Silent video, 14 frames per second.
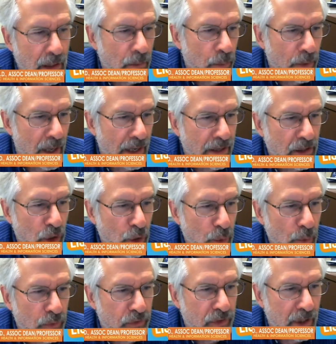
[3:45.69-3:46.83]
were not in
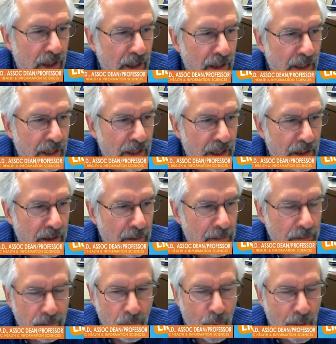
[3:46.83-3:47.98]
use in, in a
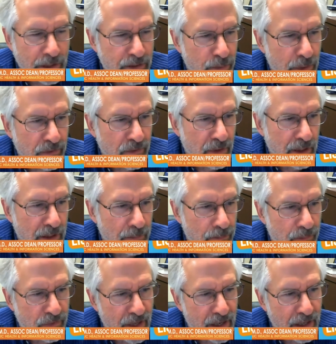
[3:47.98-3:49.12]
widespread
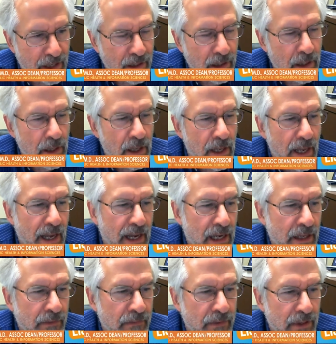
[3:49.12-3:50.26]
setting
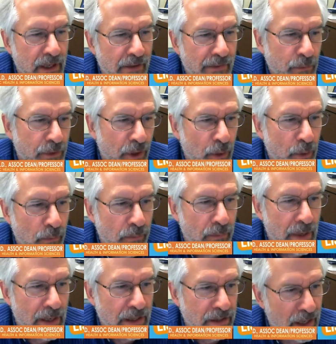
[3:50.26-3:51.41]
and uh, there were no
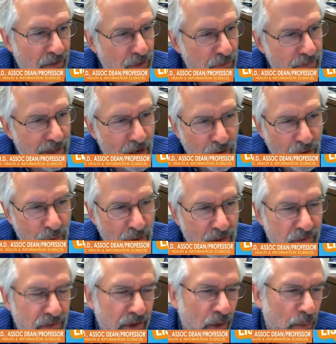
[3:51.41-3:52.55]
uh, intensive care
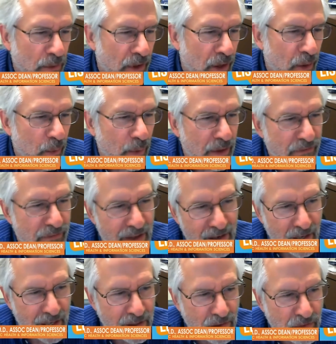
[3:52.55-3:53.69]
units, there were no uh,
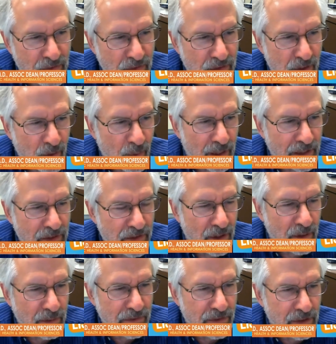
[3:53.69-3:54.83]
ventilators, and so on.
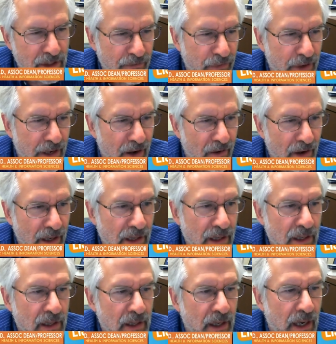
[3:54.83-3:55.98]
So it's a different era,
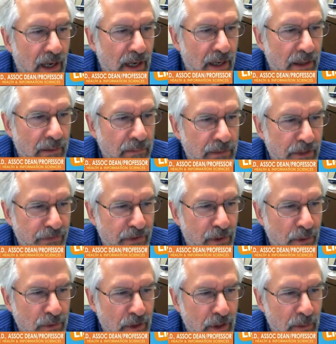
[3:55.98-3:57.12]
uh,
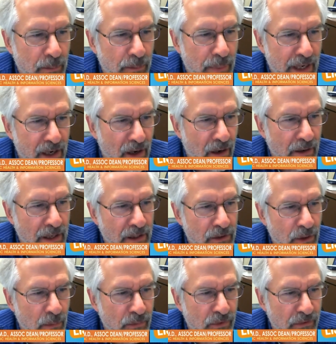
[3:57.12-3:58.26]
difficult to compare in
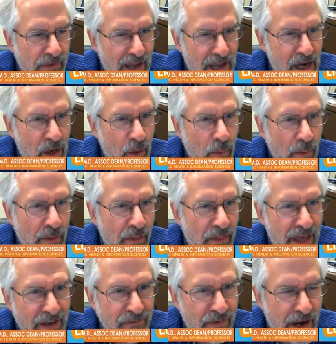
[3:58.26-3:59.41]
terms of how
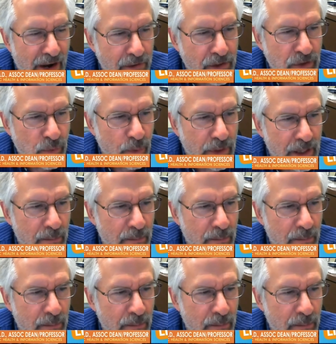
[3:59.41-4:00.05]
that virus would